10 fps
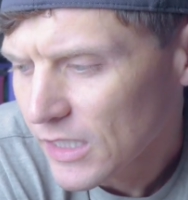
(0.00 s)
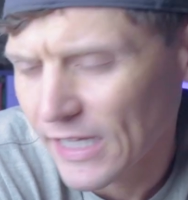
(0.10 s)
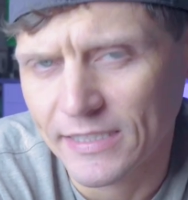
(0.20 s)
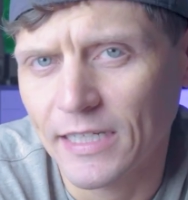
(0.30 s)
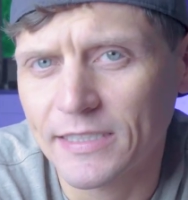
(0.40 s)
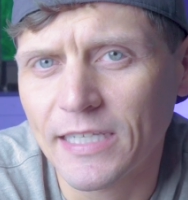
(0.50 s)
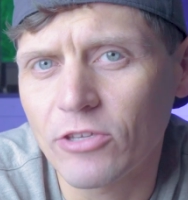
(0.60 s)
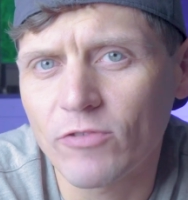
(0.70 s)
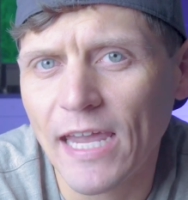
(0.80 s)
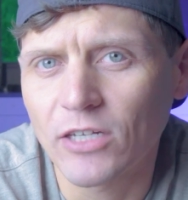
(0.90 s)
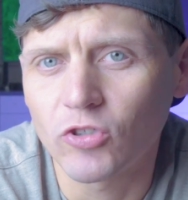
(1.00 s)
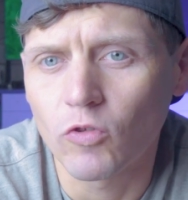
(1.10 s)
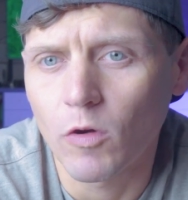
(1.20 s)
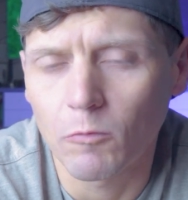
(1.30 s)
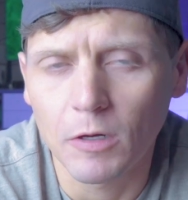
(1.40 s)
That's not to say you can't
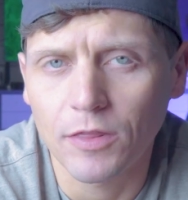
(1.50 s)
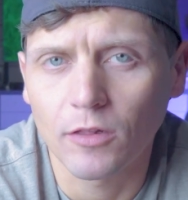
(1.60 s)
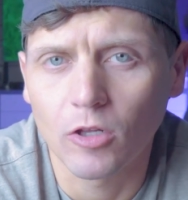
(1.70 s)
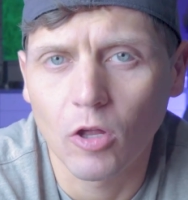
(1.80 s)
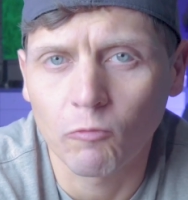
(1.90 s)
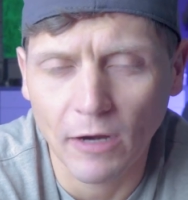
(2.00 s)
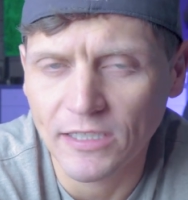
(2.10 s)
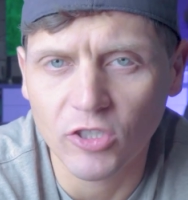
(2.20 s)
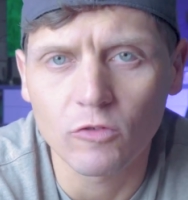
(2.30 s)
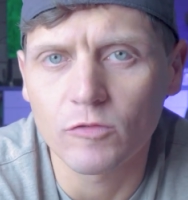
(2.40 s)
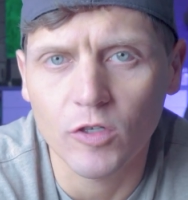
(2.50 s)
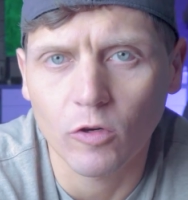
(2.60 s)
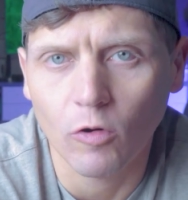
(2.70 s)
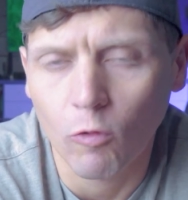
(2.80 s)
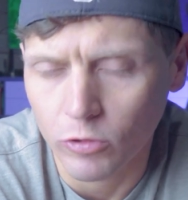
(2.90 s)
do it with rescues
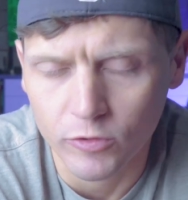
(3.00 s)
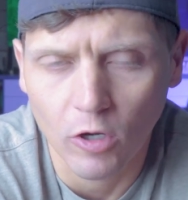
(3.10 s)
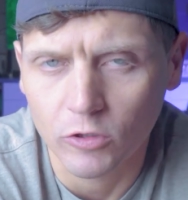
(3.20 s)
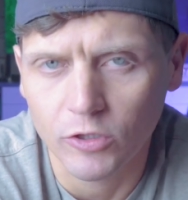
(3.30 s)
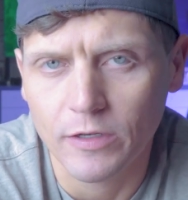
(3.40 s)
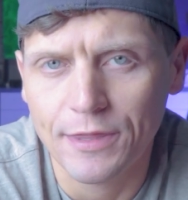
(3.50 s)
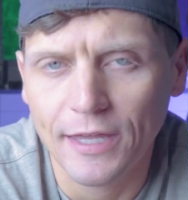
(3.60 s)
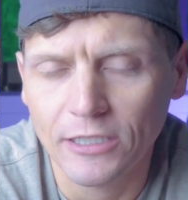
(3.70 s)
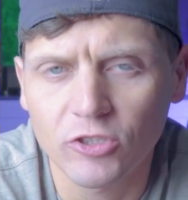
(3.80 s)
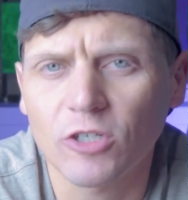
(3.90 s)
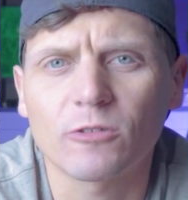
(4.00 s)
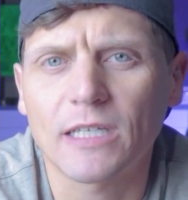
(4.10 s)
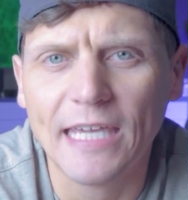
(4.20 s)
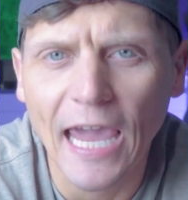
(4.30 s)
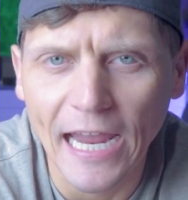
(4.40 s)
or older dogs or anything. You
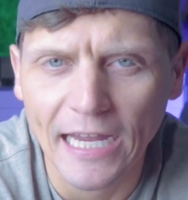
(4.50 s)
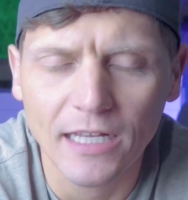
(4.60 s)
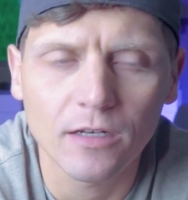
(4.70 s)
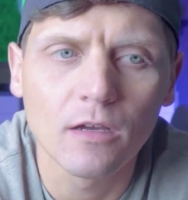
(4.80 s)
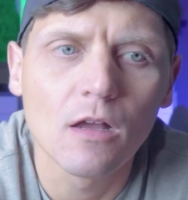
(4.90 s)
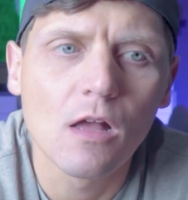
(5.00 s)
certainly can.